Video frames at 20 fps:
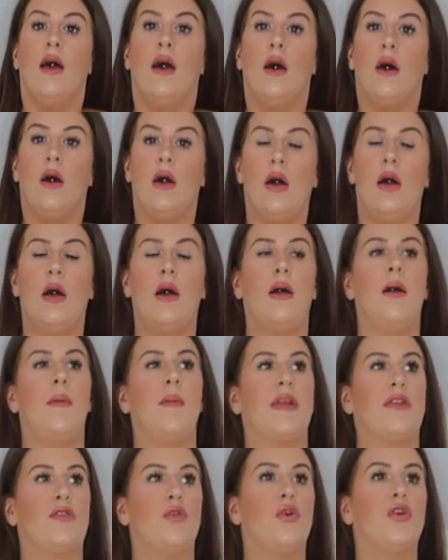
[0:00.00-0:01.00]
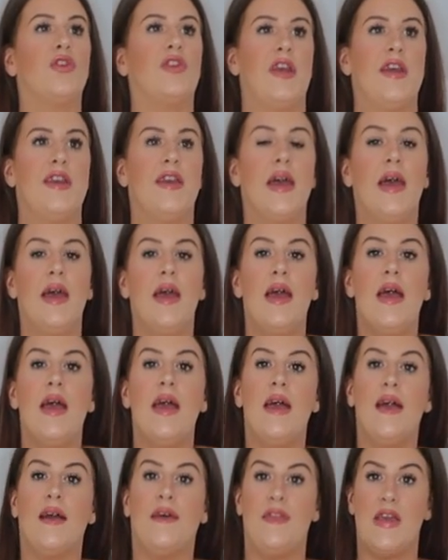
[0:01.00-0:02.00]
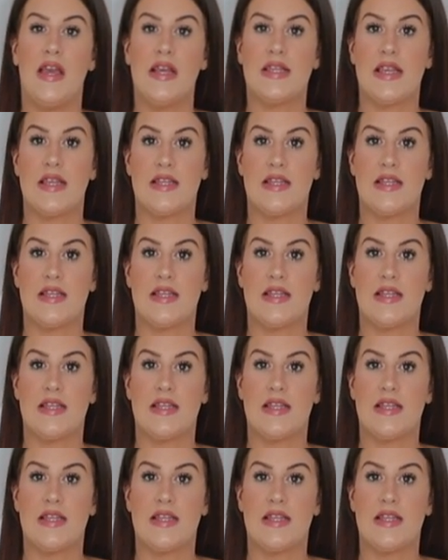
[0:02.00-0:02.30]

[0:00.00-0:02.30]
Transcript: I'm exhausted. This